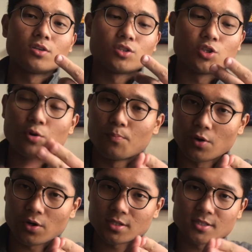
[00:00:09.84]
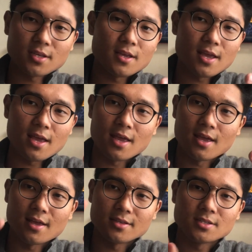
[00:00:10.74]
Two books
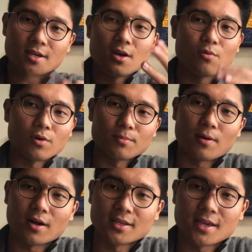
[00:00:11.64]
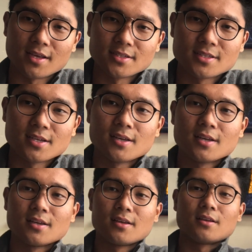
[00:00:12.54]
and one podcast.
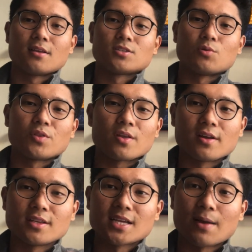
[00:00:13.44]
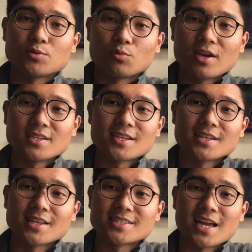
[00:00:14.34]
So without any time to waste,
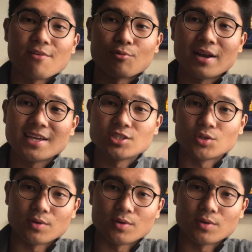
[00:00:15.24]
let's dive right into